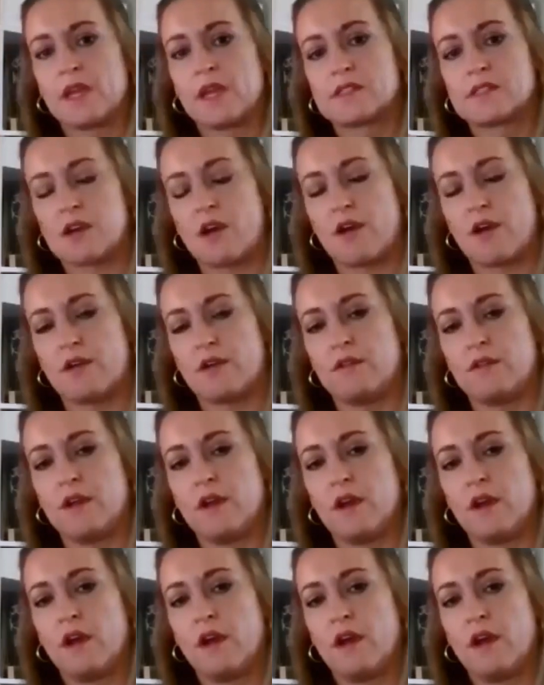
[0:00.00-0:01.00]
So
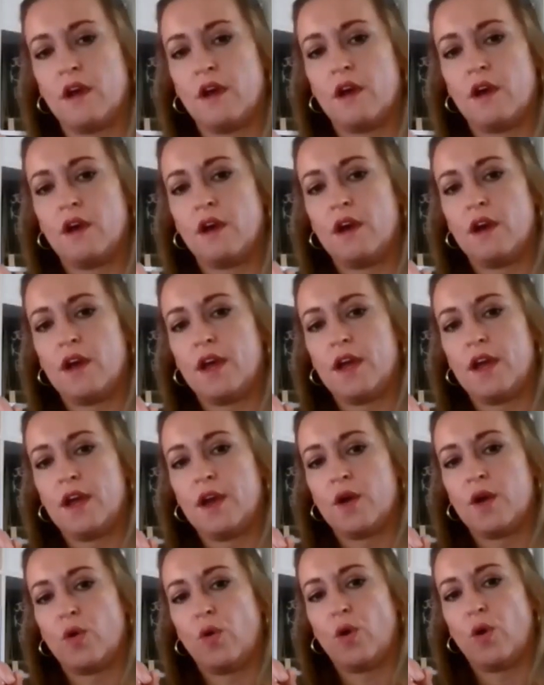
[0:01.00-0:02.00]

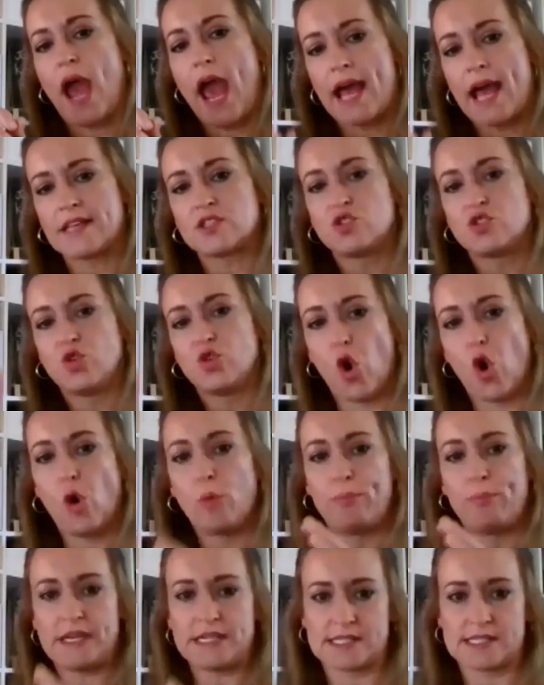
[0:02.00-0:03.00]
has
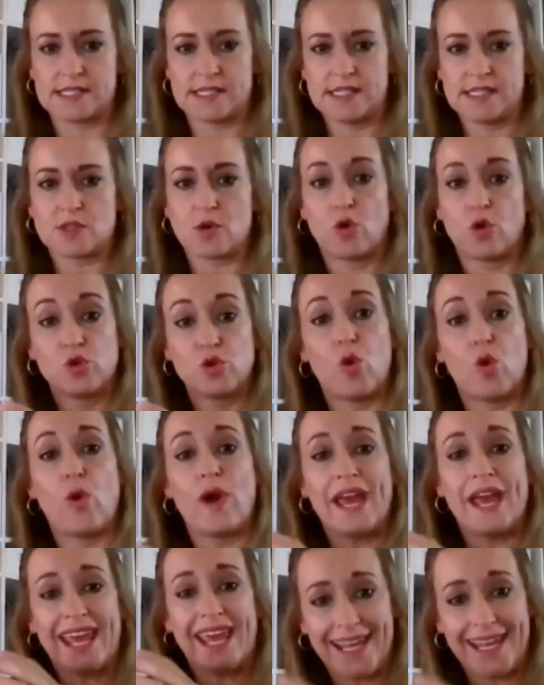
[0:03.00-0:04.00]
your business or
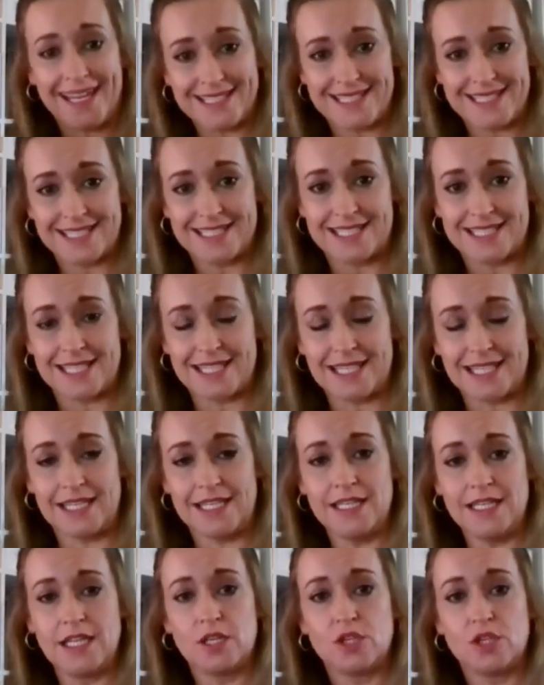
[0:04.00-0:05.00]
your
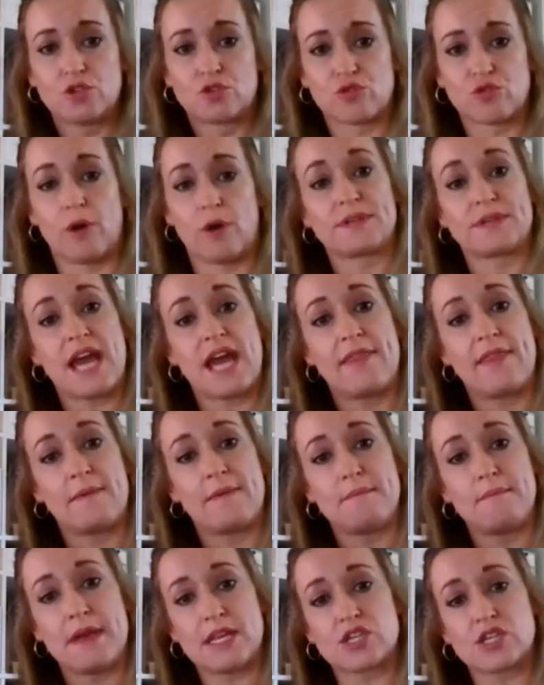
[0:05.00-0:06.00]
entity dropped? And the
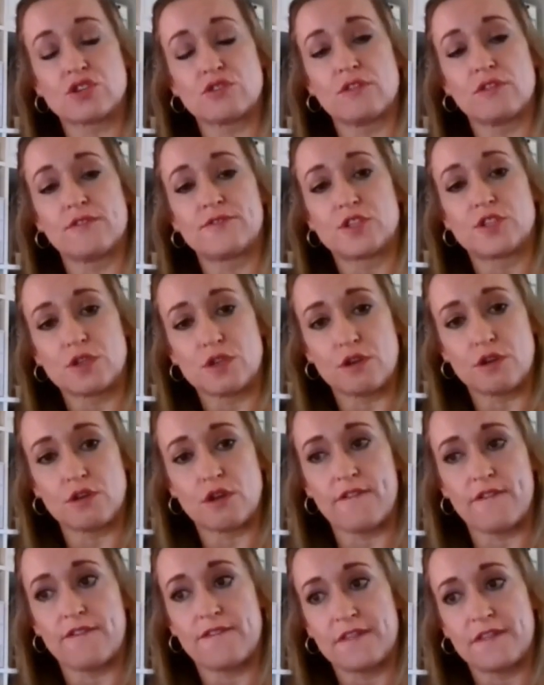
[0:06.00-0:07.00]
measure of
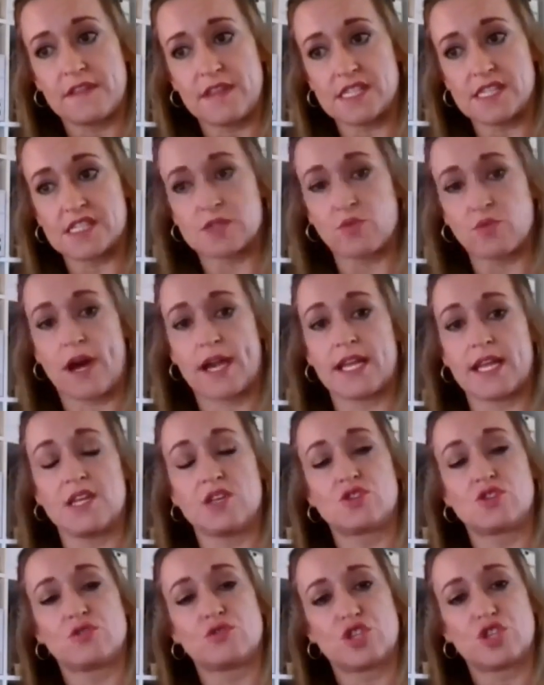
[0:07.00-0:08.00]
turnover for this one
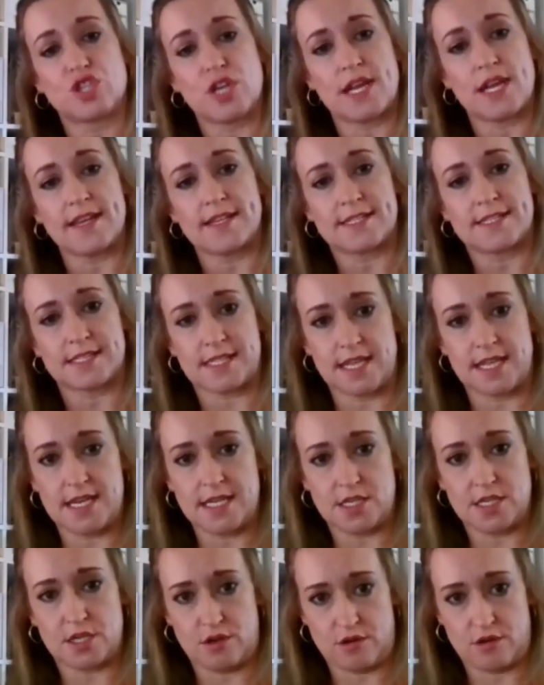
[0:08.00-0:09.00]
is your
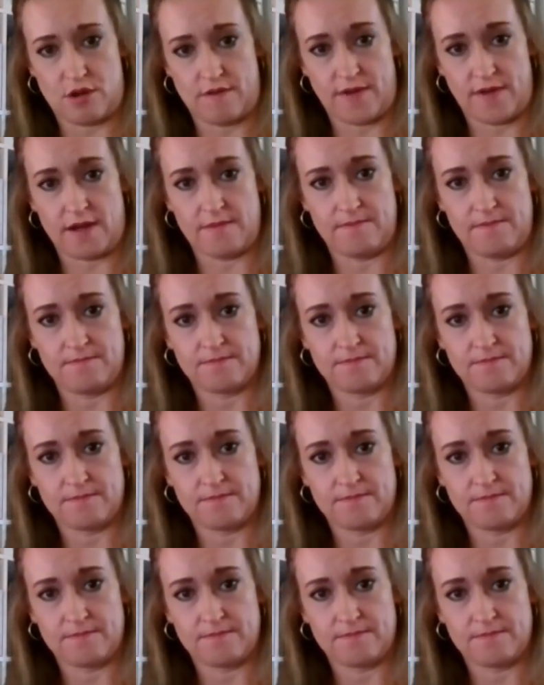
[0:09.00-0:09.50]
GST turnover.